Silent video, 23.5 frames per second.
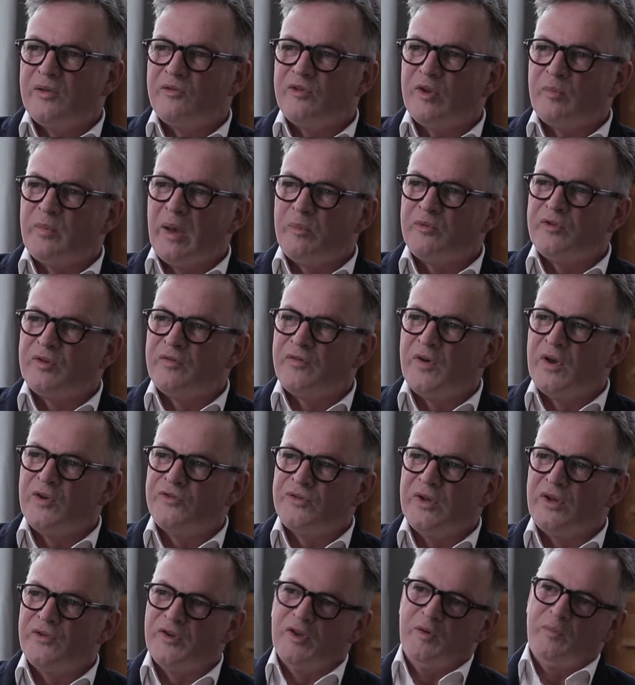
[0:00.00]
So perhaps the
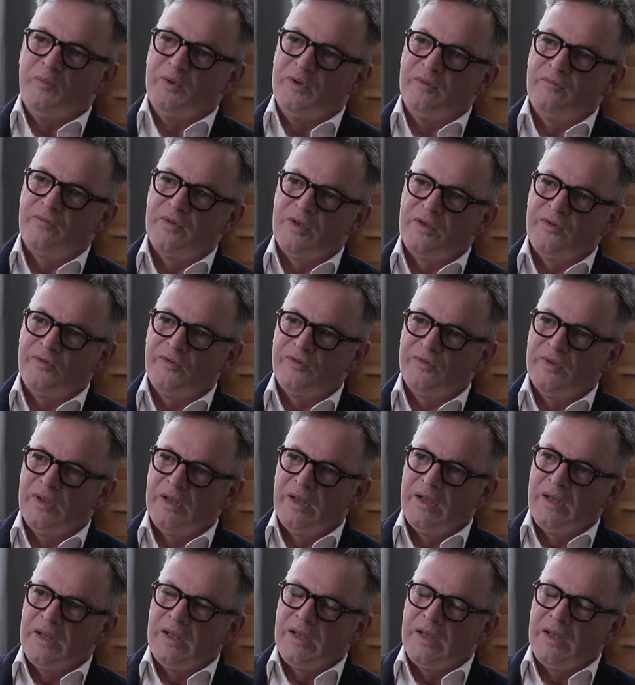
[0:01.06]
first example of this